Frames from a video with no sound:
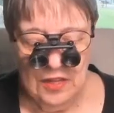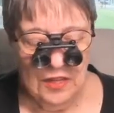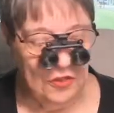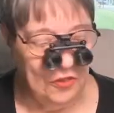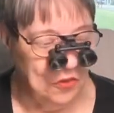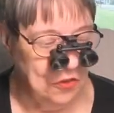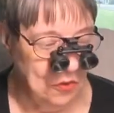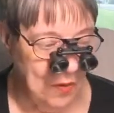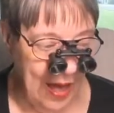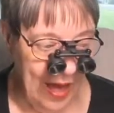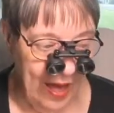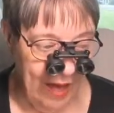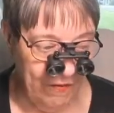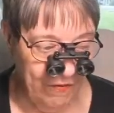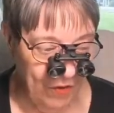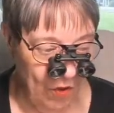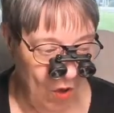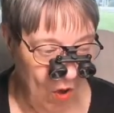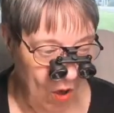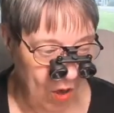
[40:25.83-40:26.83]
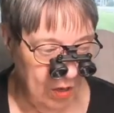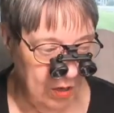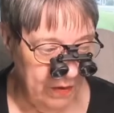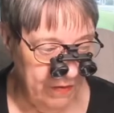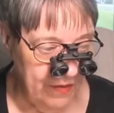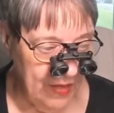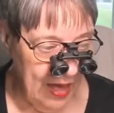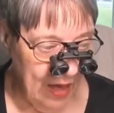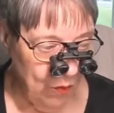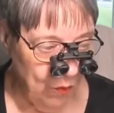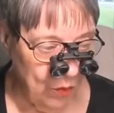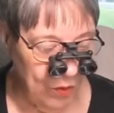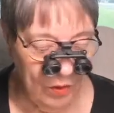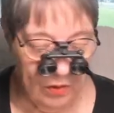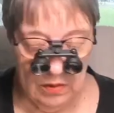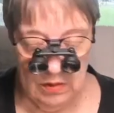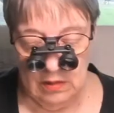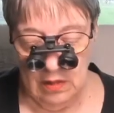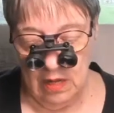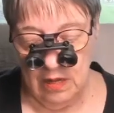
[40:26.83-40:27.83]
To have all of that
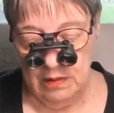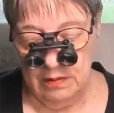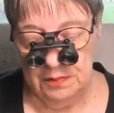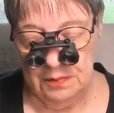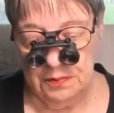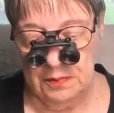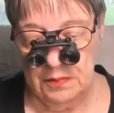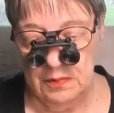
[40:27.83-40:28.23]
work done,